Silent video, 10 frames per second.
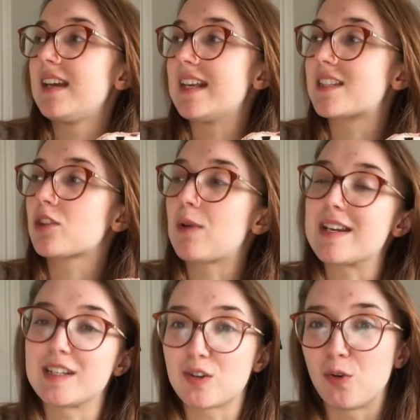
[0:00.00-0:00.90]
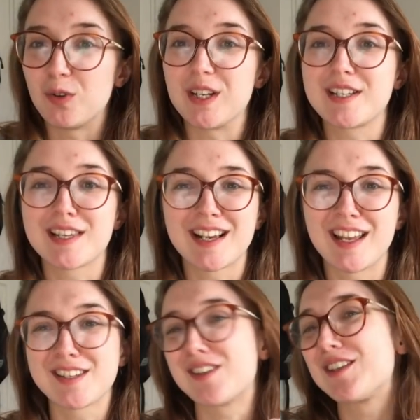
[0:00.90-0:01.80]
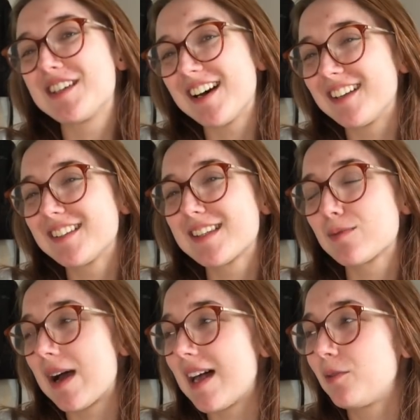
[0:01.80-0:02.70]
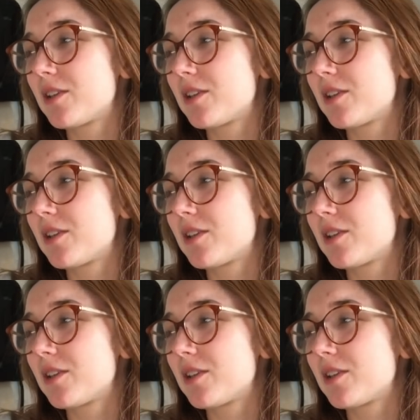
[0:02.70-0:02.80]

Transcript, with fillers: it's threaded according to the colours on the dials as well,